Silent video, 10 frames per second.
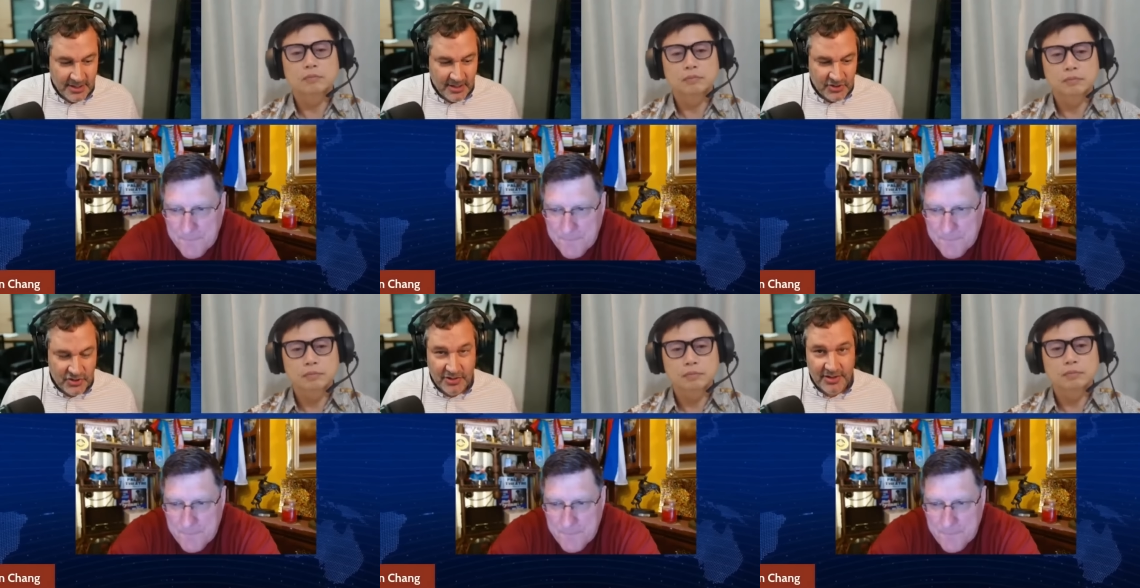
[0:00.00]

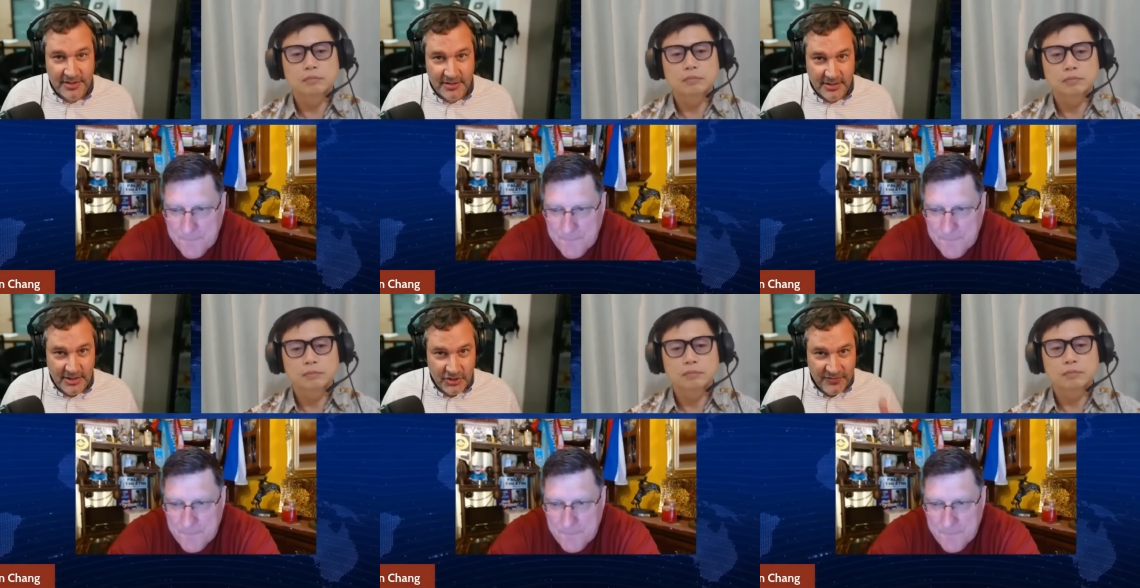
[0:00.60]
Speaker 1: Jonathan,
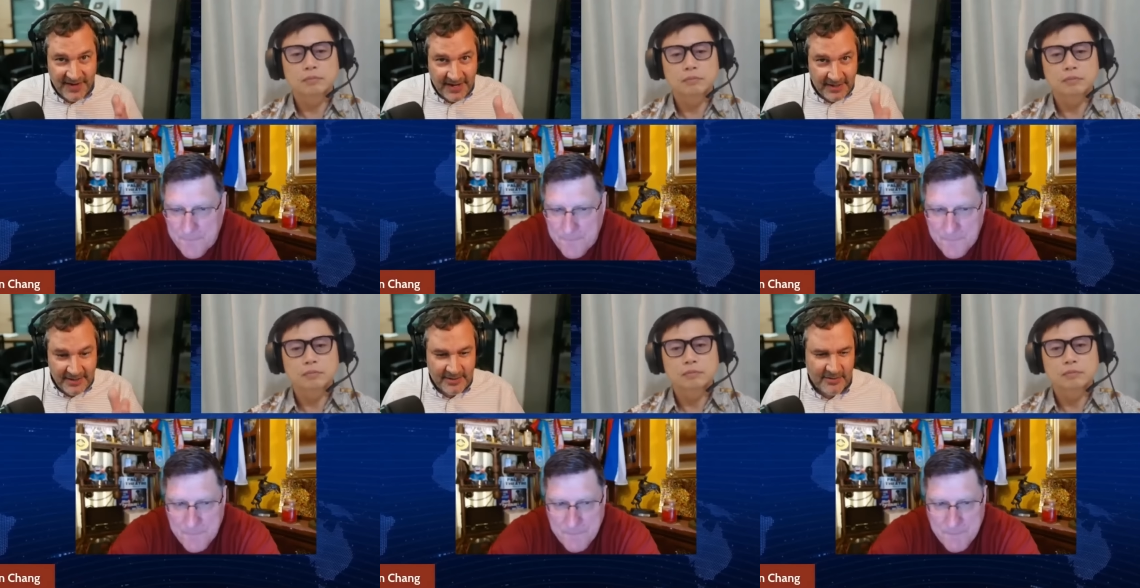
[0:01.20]
you've hit
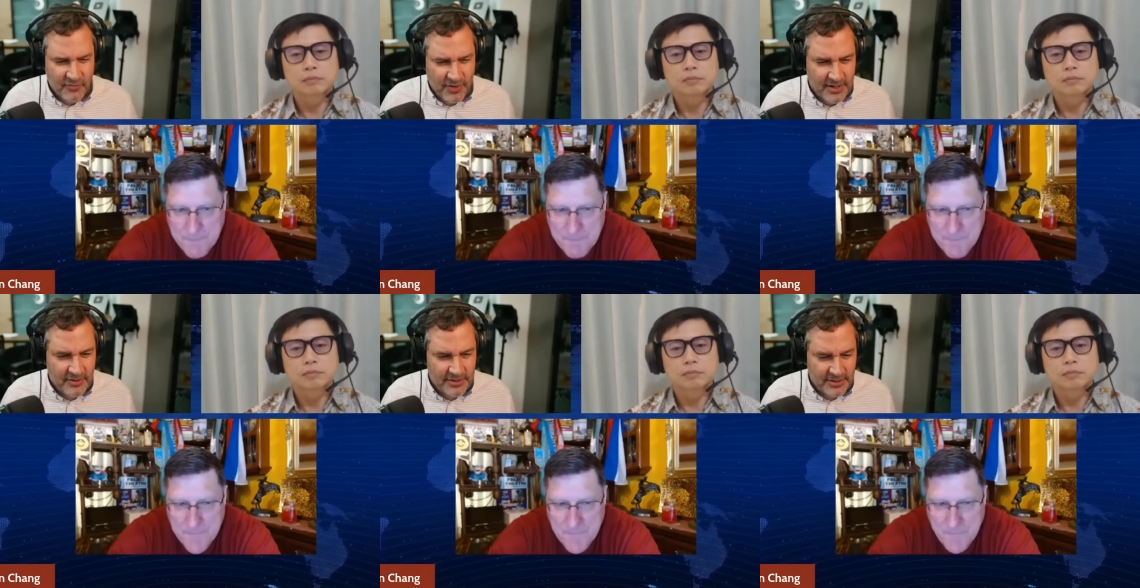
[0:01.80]
it right
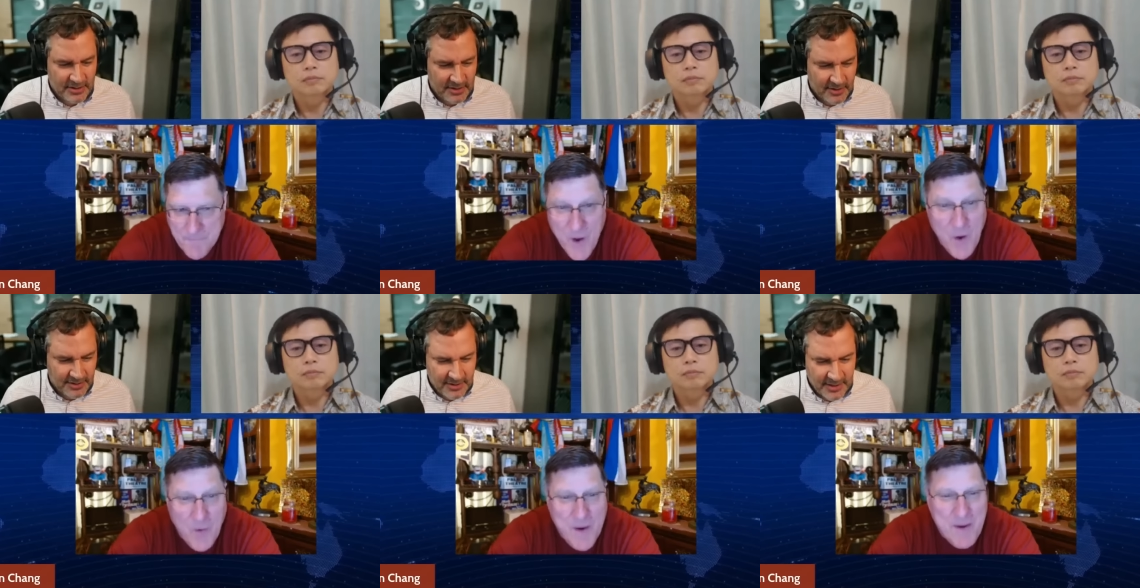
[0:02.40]
on the
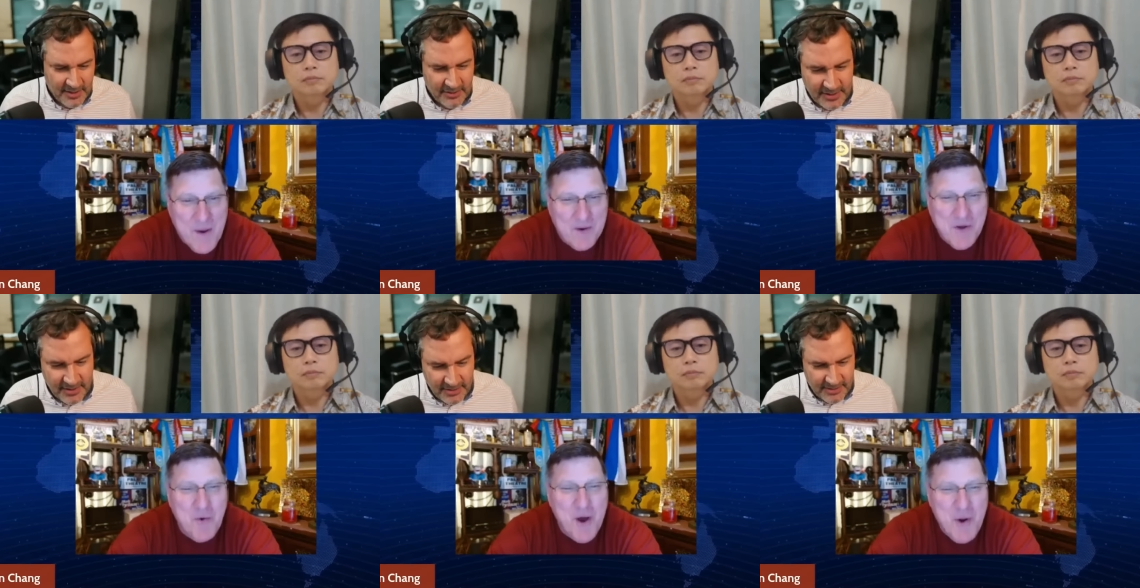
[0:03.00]
on the hey, nail
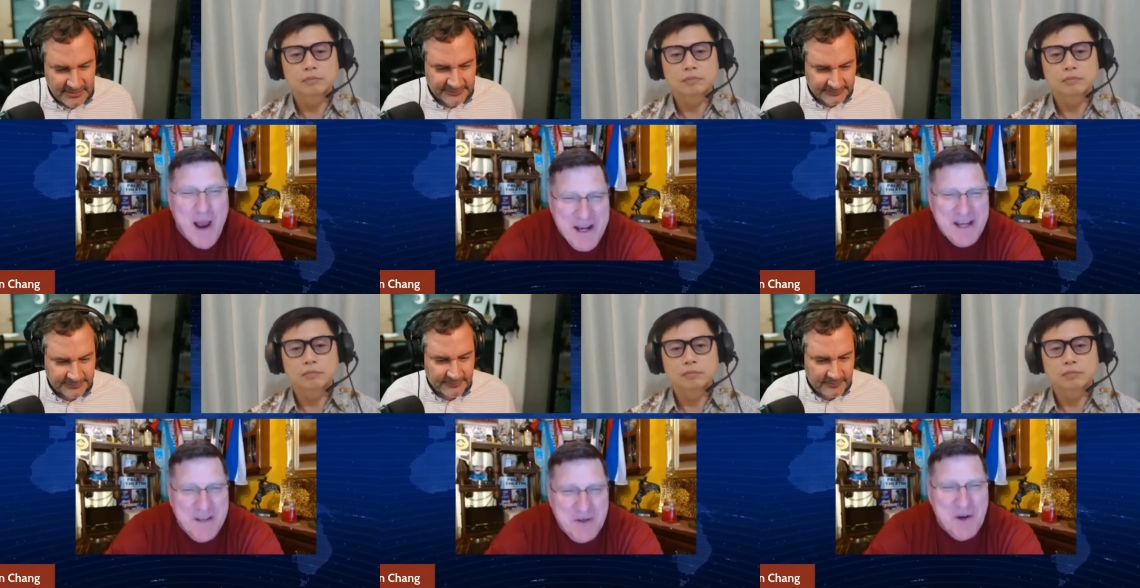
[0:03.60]
there. What do
Speaker 2: I
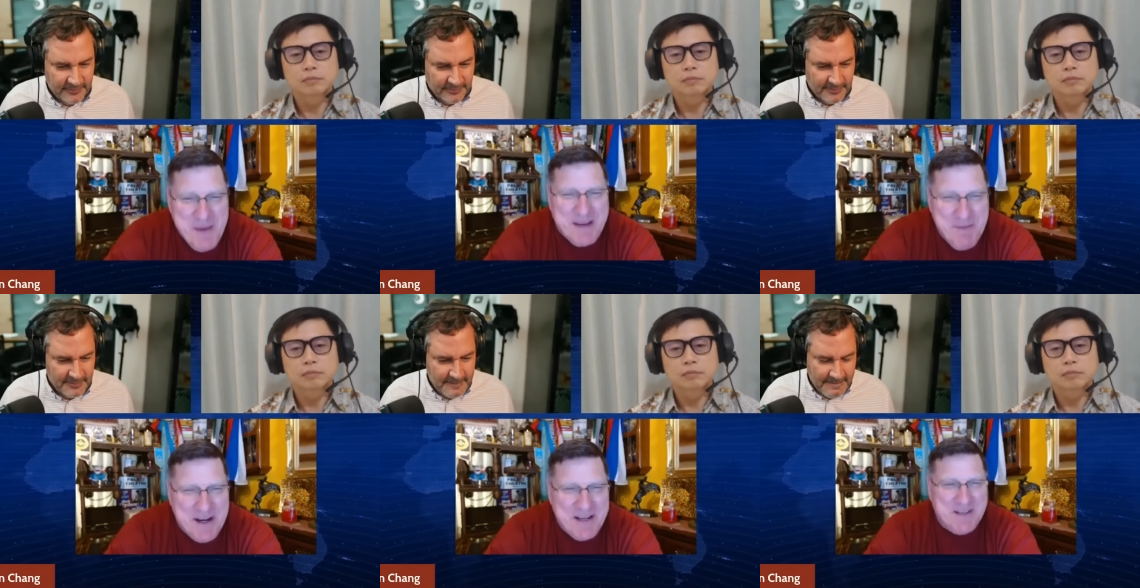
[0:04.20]
need to do to make
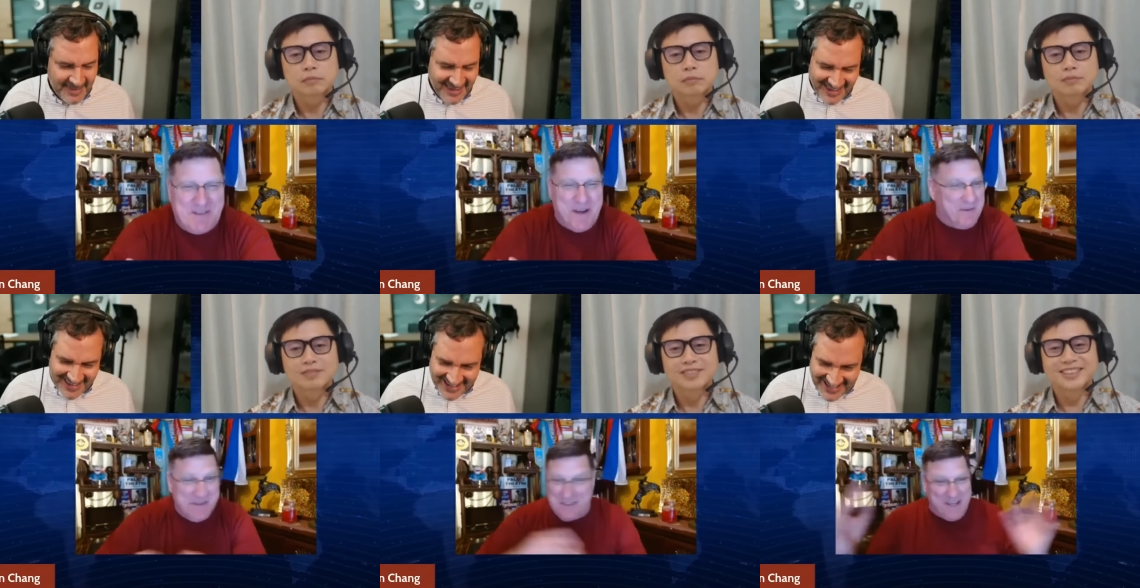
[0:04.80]
money in
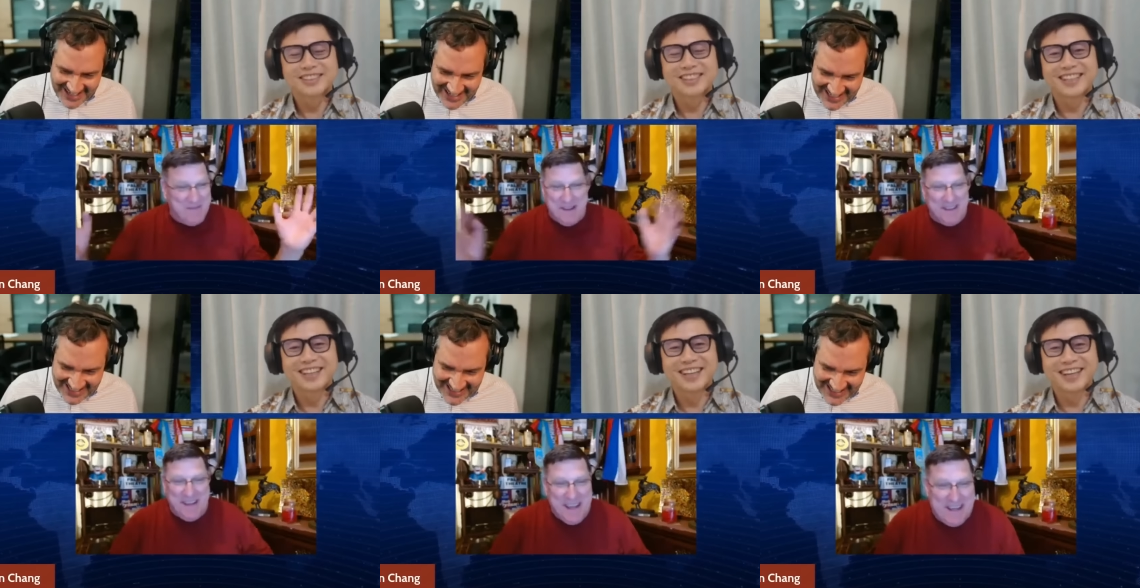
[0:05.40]
December? Just give me
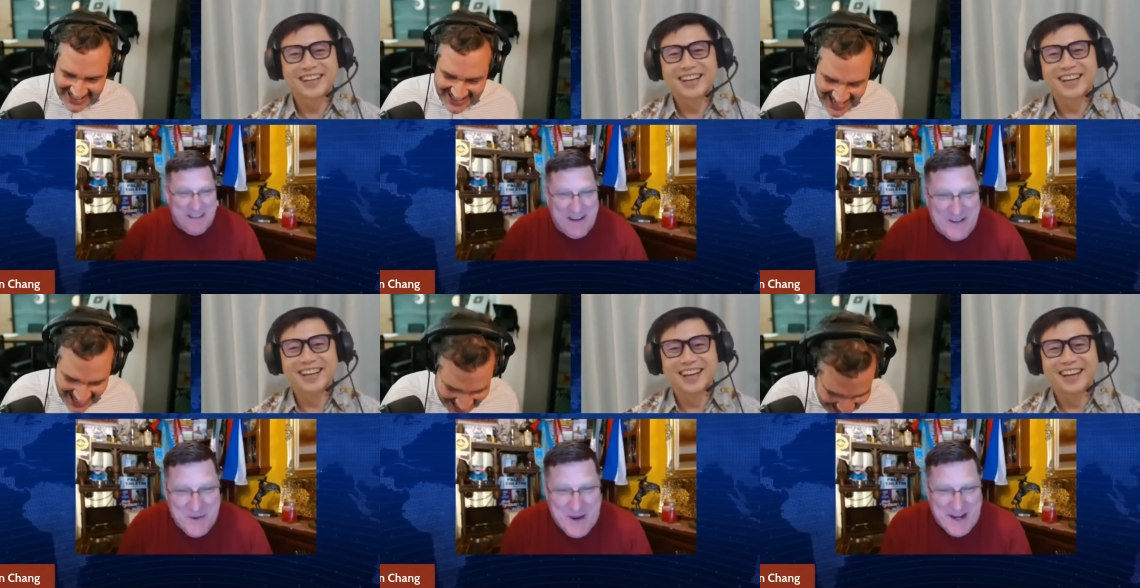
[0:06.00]
the
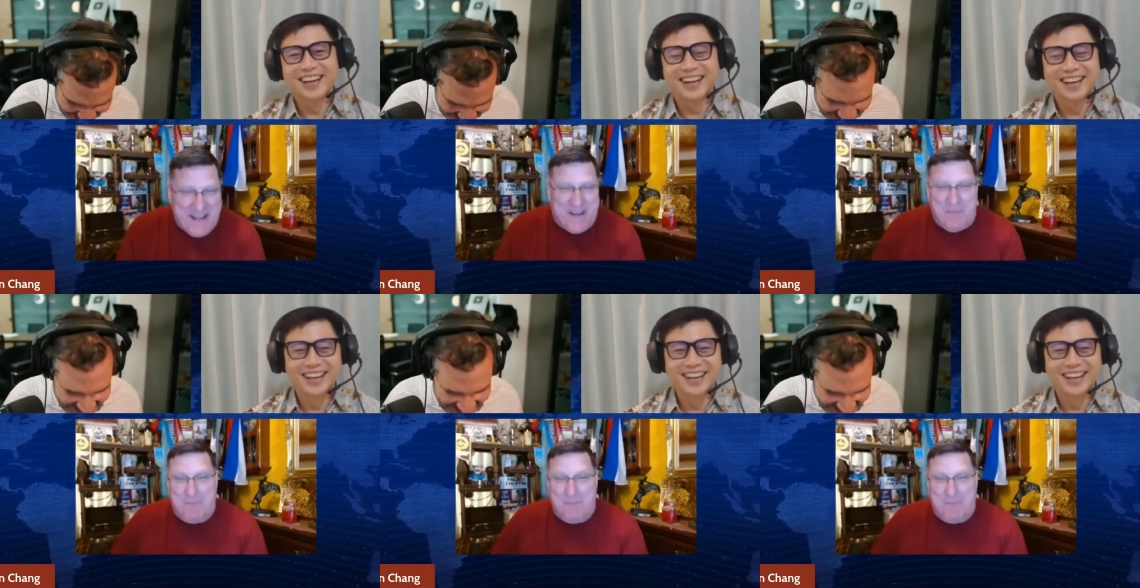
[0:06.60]
easiest. Do I need to